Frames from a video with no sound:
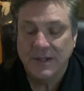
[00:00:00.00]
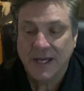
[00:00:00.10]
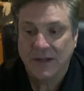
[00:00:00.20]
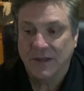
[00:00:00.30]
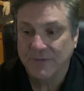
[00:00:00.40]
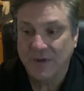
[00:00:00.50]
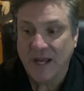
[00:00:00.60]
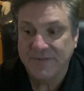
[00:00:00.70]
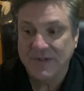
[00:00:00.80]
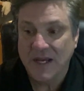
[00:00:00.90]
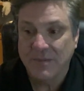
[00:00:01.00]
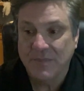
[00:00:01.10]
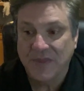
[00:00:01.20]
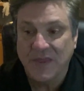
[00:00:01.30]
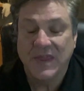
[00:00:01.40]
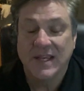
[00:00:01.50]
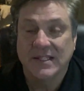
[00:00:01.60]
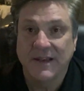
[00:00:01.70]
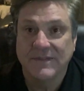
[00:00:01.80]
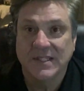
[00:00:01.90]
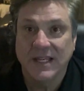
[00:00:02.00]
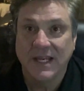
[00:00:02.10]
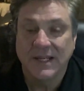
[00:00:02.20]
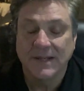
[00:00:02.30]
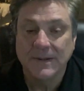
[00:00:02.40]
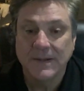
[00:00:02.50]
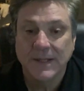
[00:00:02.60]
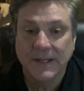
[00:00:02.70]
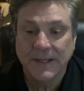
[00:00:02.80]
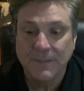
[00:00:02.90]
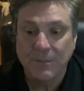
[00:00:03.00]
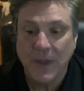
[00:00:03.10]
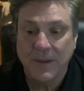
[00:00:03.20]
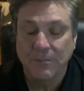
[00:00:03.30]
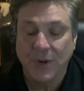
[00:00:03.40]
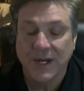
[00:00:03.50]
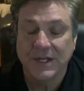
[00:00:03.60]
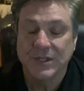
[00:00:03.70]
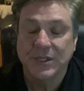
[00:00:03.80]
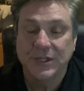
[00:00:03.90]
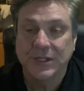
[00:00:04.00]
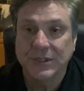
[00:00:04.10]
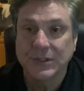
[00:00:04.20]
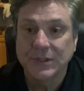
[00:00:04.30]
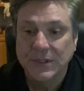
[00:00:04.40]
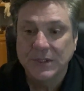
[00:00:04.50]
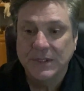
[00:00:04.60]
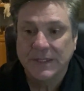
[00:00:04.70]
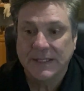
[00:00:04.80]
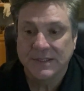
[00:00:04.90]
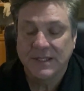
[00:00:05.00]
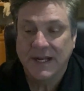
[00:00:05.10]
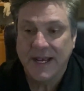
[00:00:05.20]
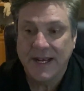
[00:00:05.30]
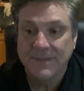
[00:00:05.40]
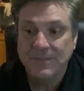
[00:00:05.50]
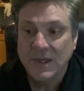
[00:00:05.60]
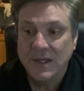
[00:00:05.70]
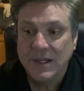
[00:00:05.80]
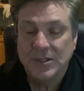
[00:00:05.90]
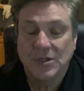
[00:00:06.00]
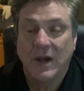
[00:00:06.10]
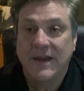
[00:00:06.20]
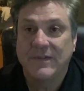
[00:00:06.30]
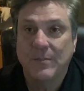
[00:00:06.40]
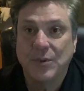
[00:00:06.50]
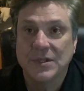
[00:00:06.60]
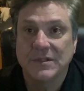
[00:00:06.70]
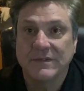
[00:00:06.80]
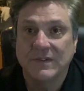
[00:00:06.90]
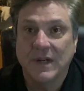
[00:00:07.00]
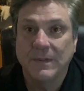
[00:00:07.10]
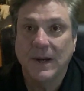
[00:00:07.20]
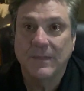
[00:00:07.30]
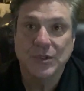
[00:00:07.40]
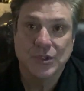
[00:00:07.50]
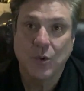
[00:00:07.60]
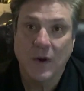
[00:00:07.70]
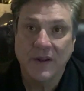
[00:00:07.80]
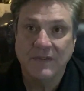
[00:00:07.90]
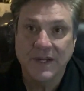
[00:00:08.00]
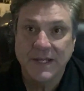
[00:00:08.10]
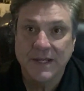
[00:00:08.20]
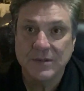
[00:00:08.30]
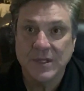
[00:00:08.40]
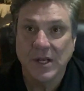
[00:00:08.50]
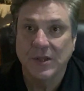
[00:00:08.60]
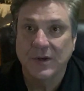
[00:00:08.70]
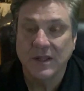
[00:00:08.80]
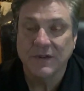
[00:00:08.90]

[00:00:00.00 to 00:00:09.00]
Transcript: not only what I've done, but the things I've seen um, in bringing it to you uh, today. So I have upwards of um, almost 20 videos, including